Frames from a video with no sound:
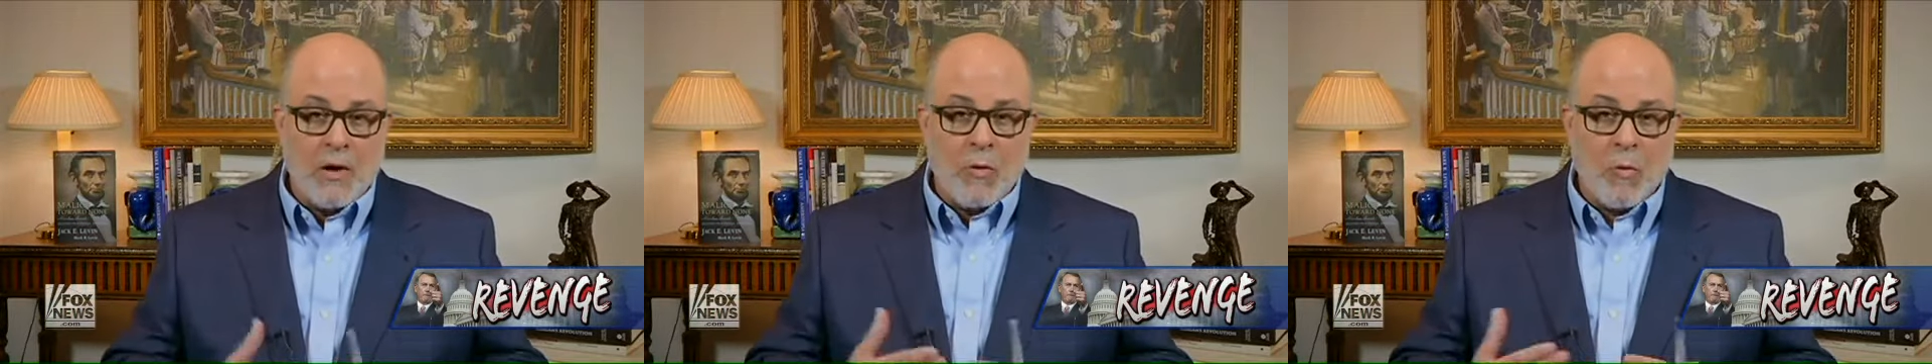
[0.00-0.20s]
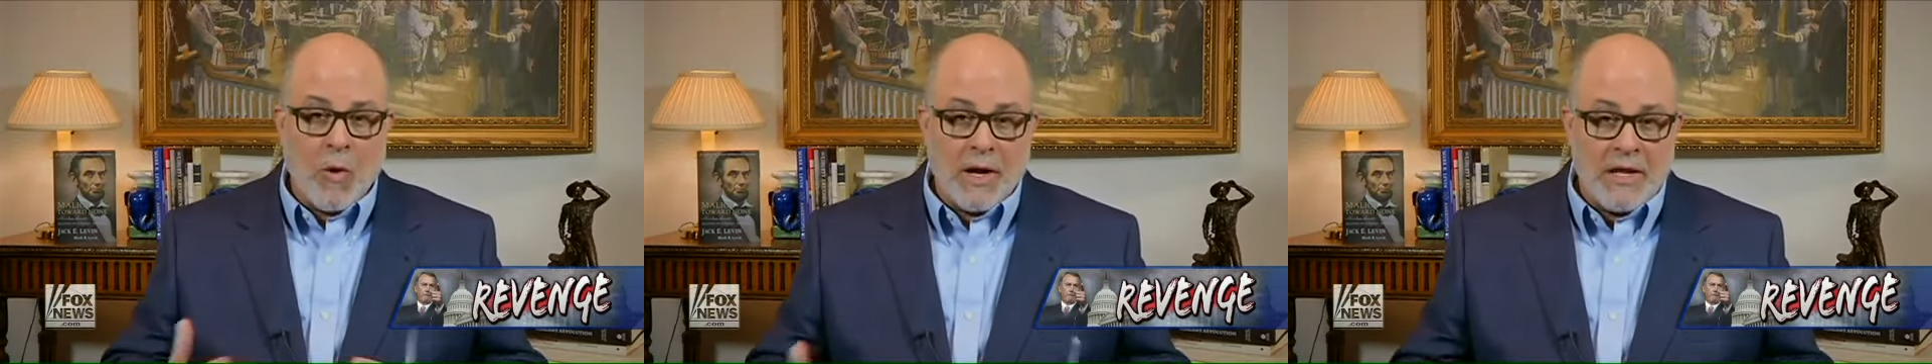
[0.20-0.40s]

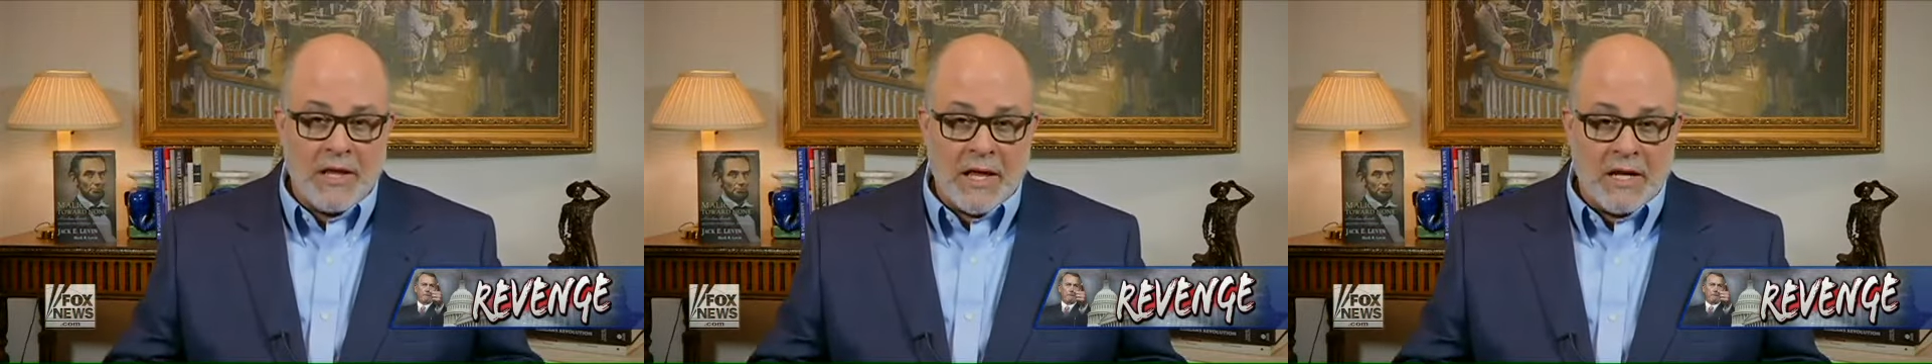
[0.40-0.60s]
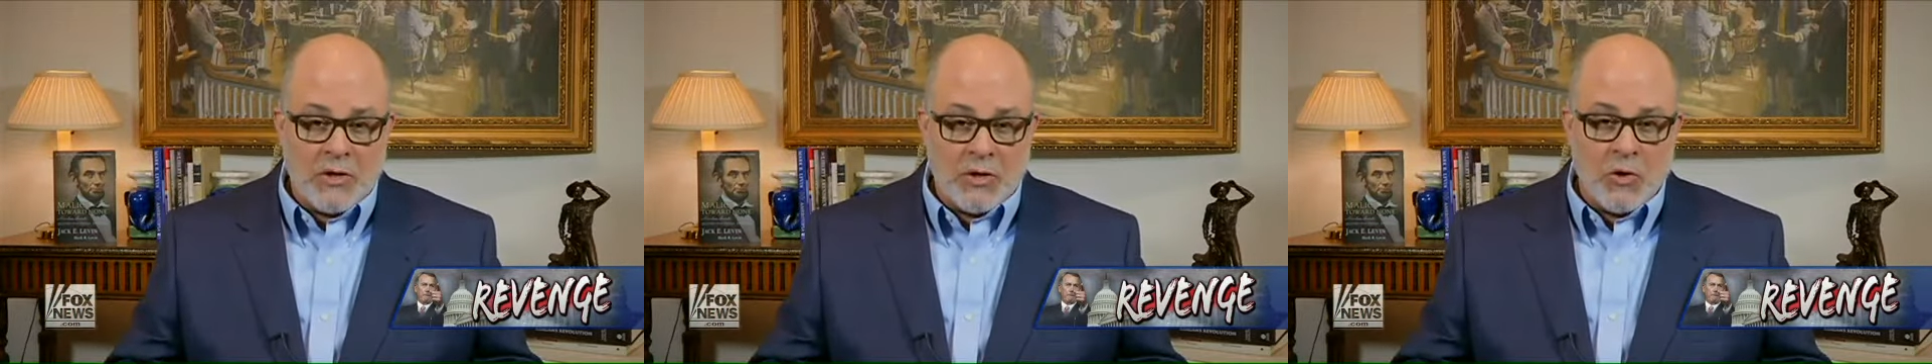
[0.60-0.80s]
What do
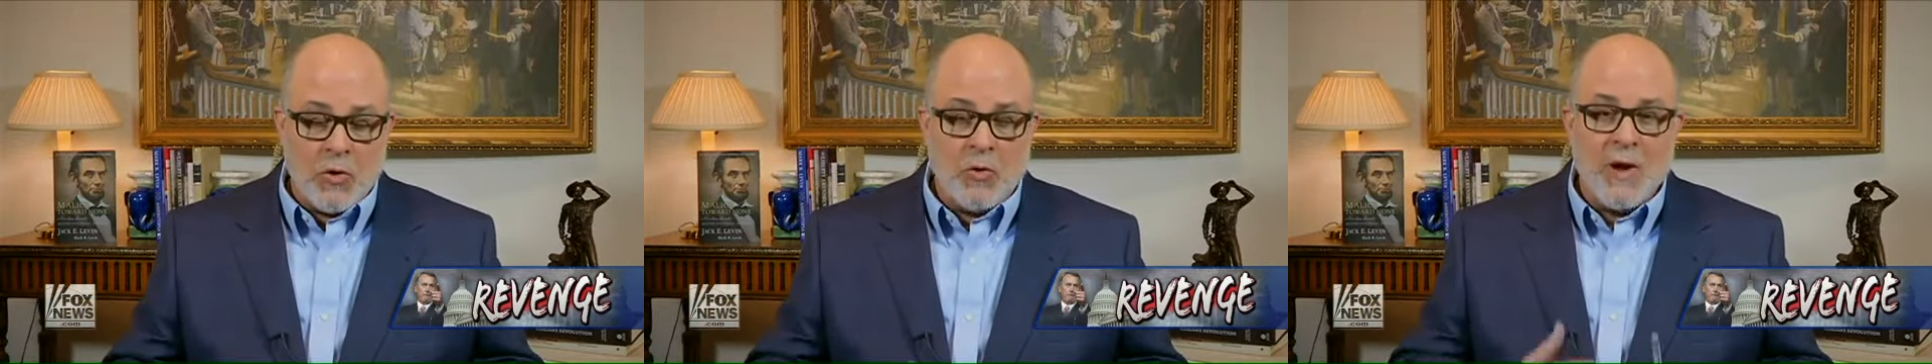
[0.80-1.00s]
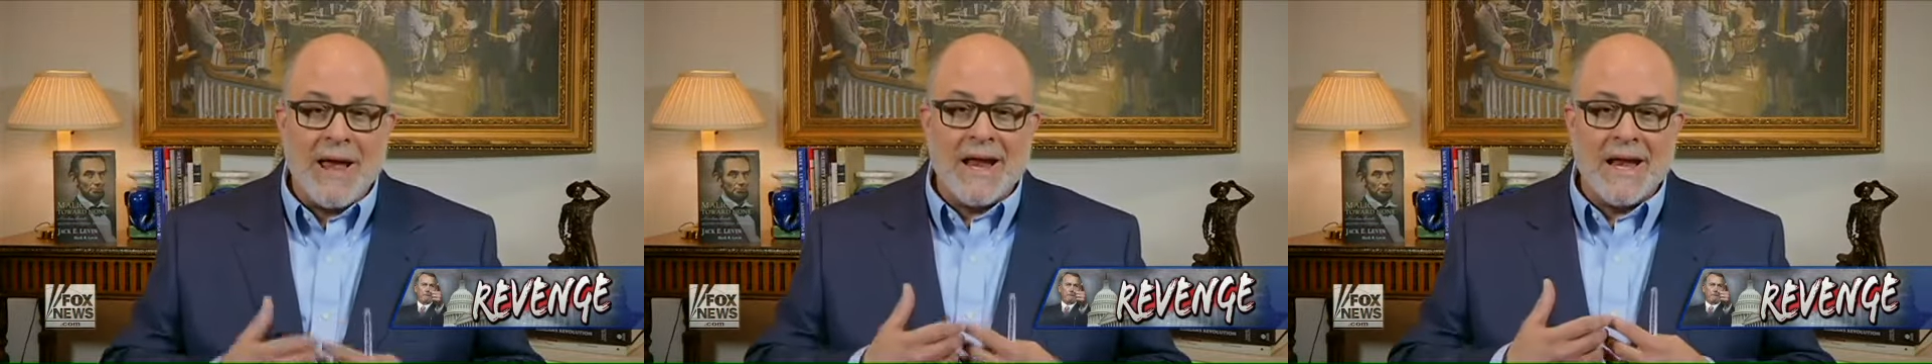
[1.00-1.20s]
they
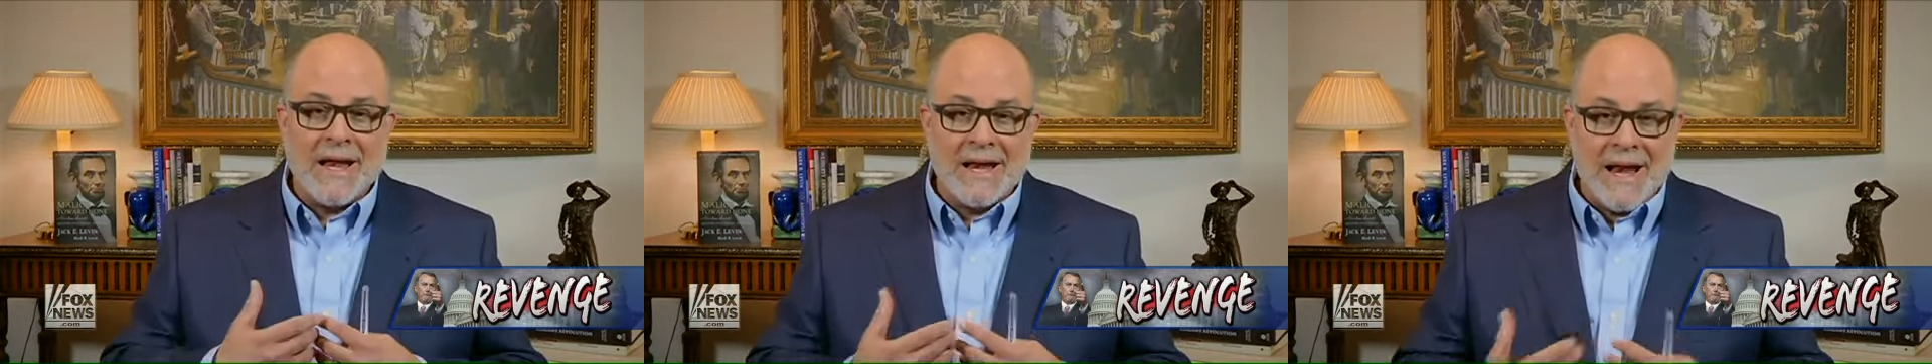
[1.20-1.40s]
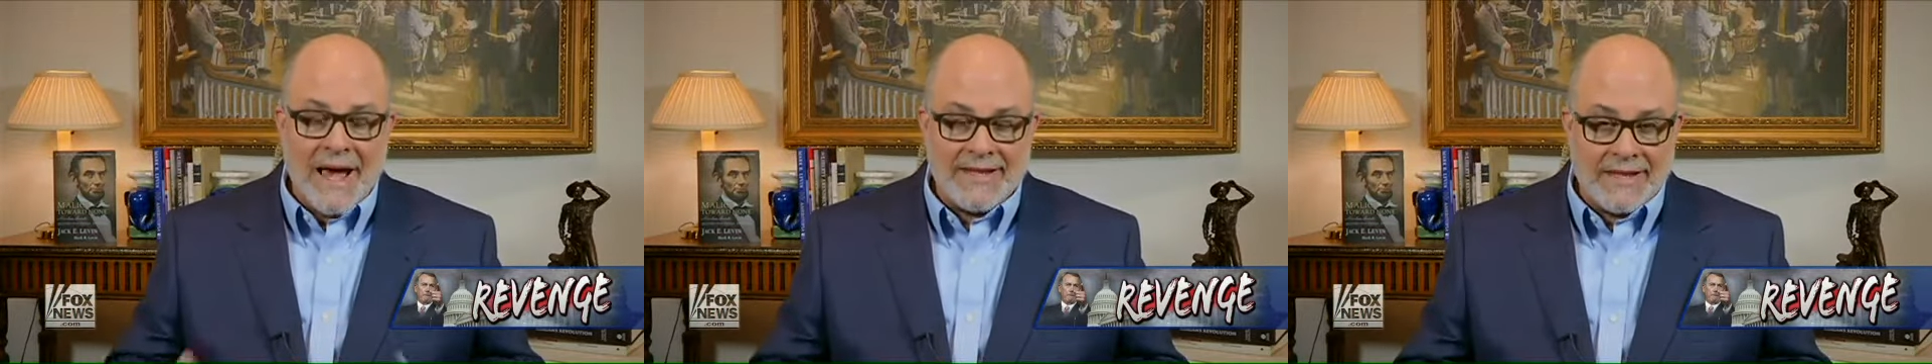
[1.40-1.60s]
do?
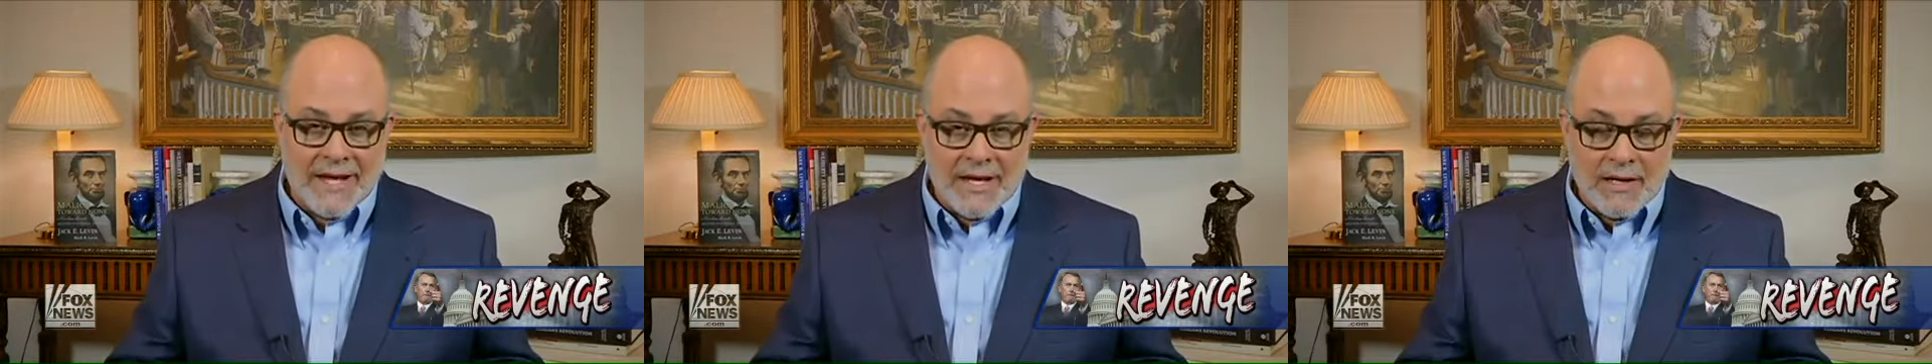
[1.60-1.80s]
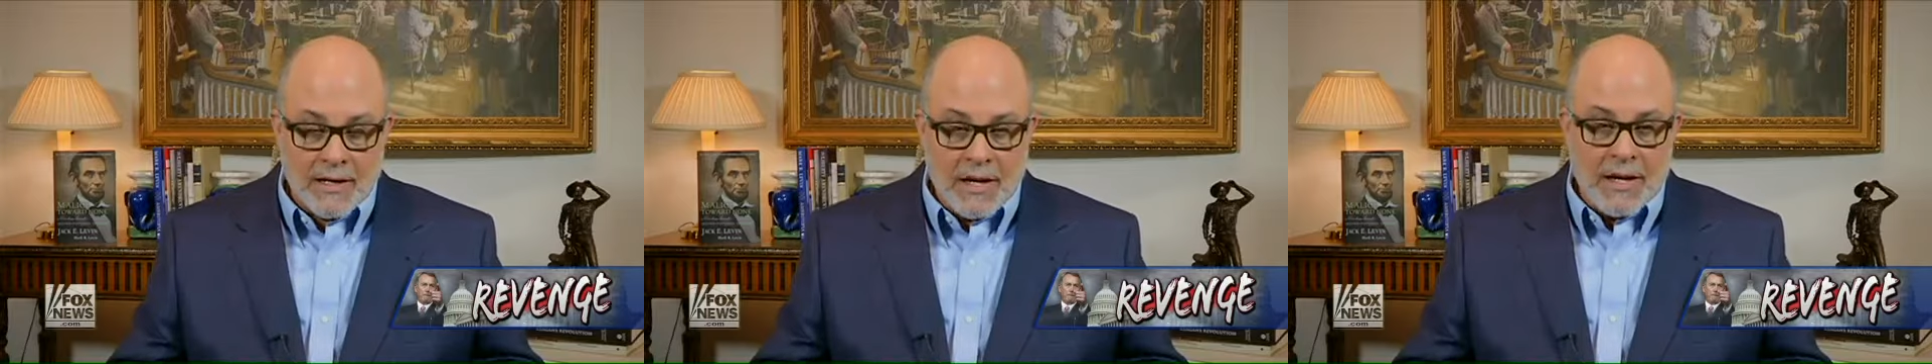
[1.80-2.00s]

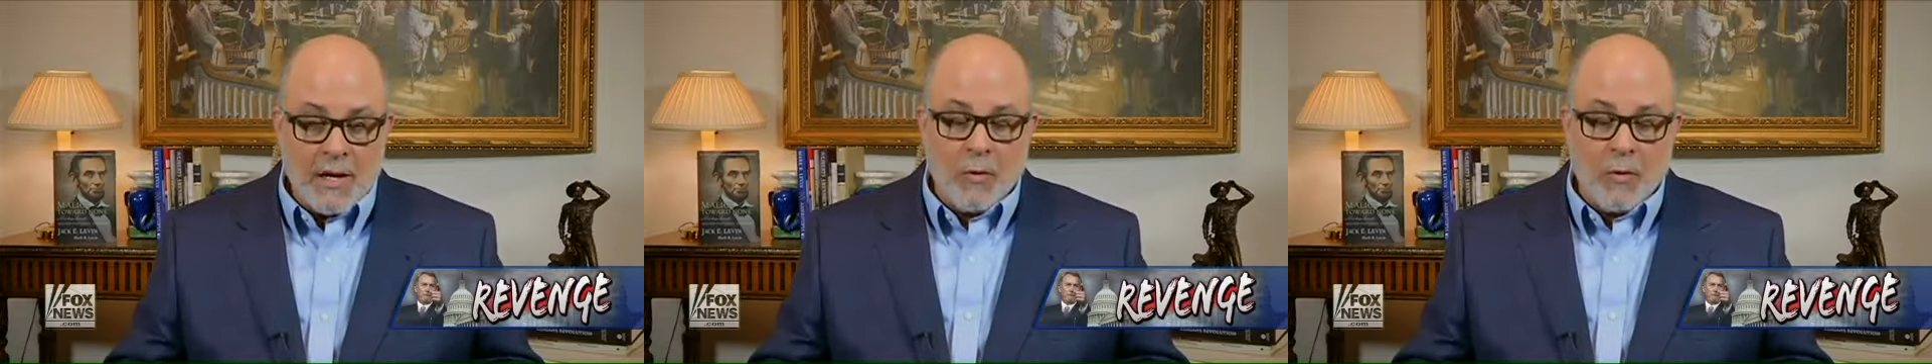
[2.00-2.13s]
Nothing.